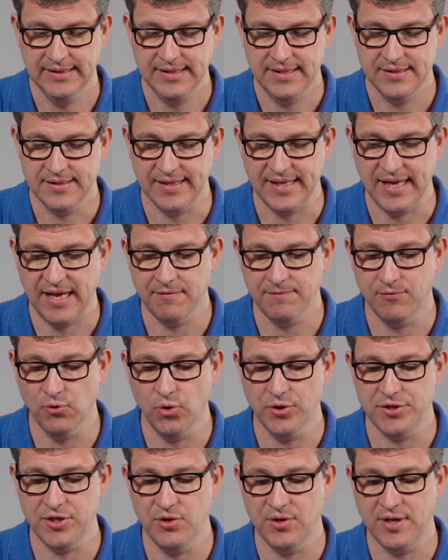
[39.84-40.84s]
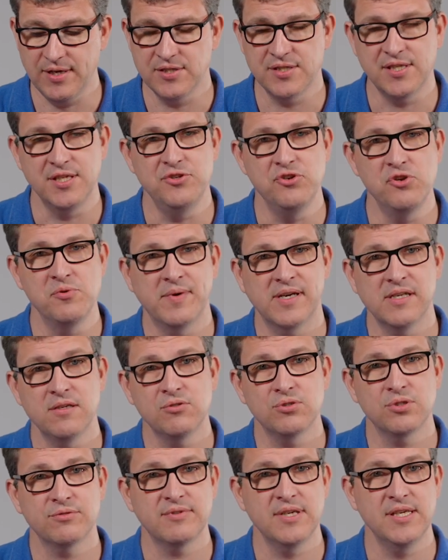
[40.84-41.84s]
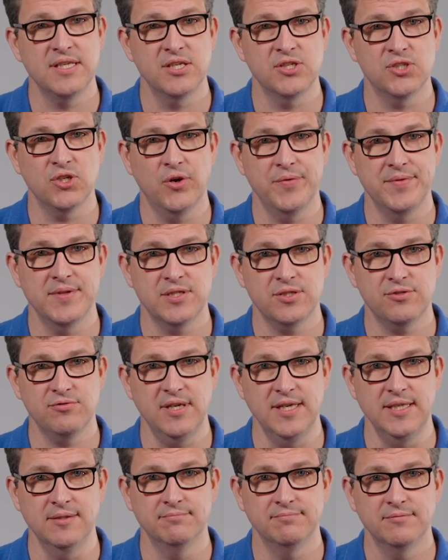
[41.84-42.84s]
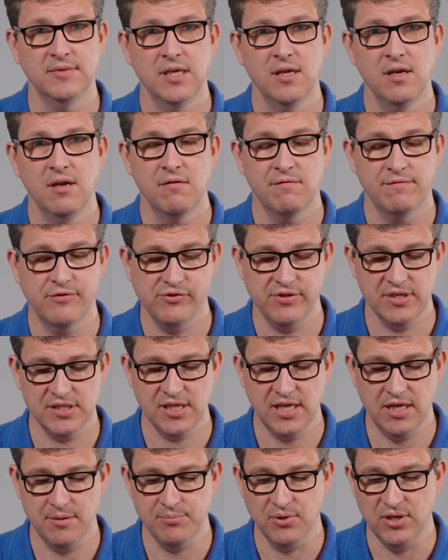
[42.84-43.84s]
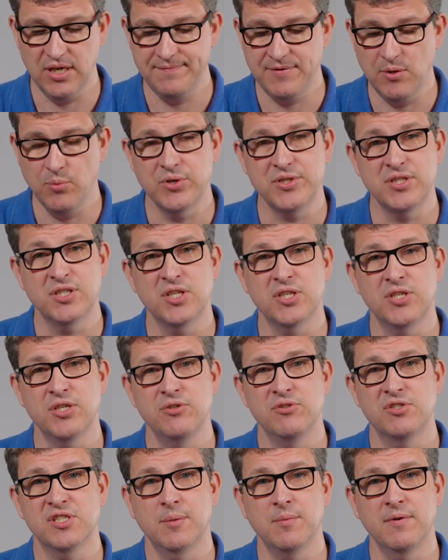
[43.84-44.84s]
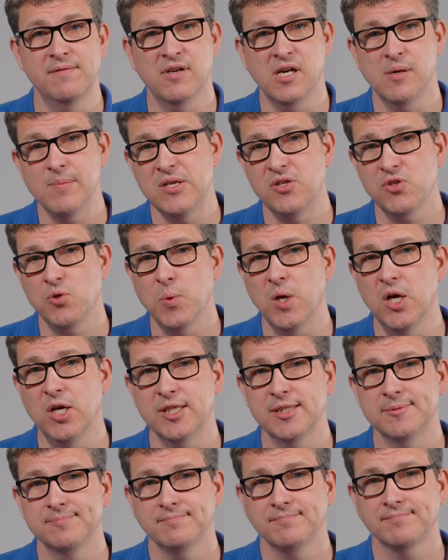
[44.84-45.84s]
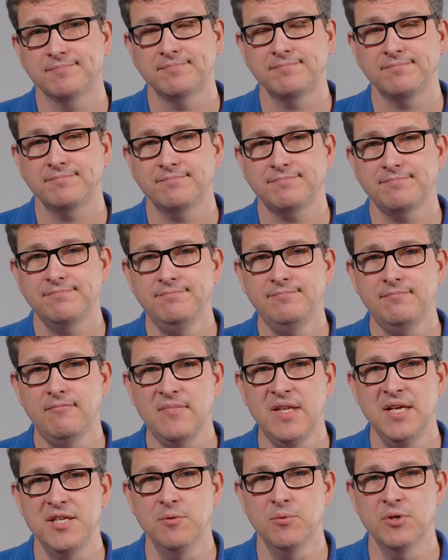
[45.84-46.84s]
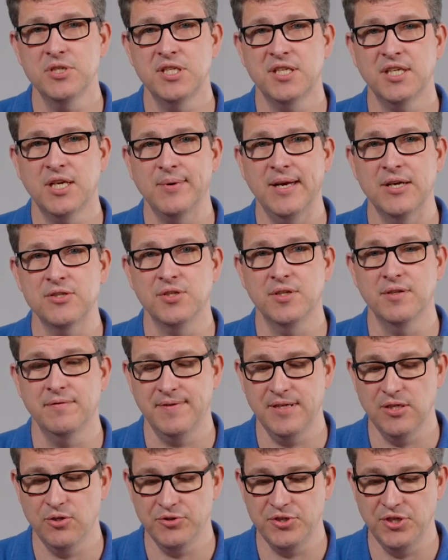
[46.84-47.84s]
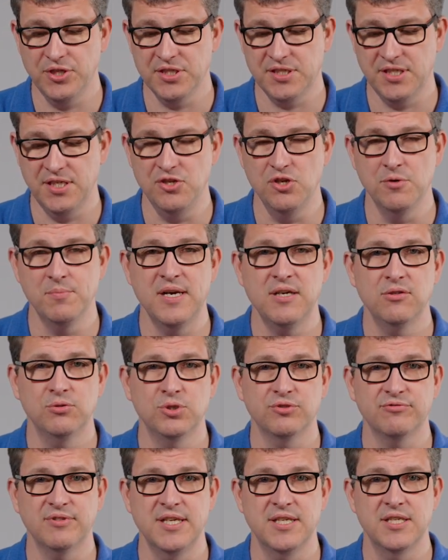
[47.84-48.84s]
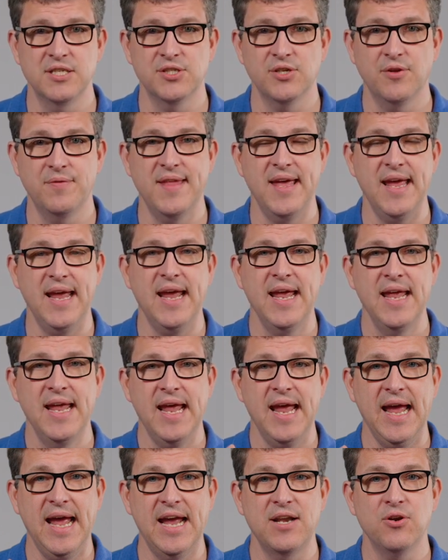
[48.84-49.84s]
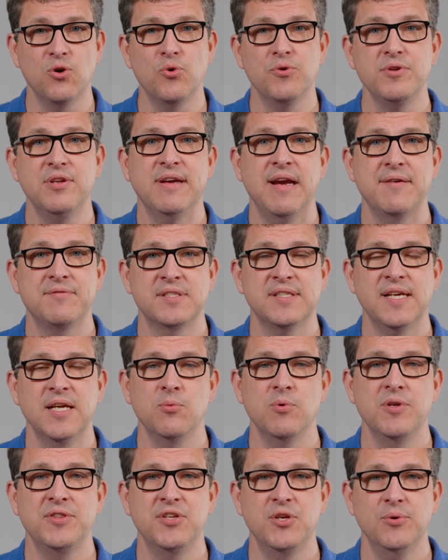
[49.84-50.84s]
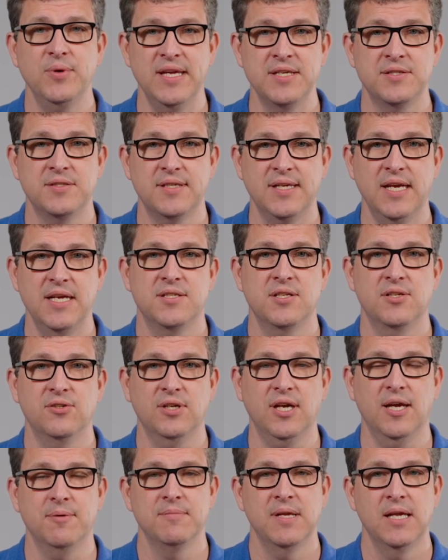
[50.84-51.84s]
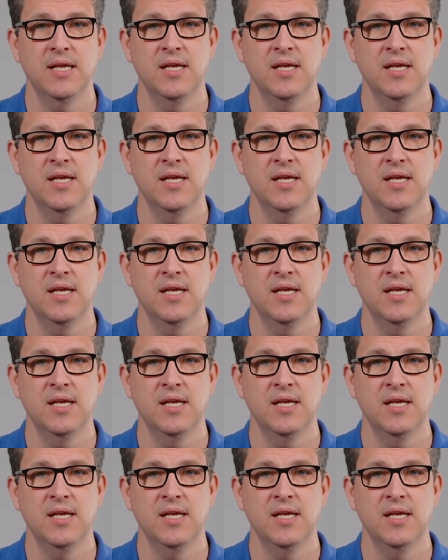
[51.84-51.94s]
So therefore you can see numerical readings on the screen. For example, if you wanted to do some environmental work and you wanted to go out on the field, you can see numerical readings on there, and all you have to take with you is the data logger.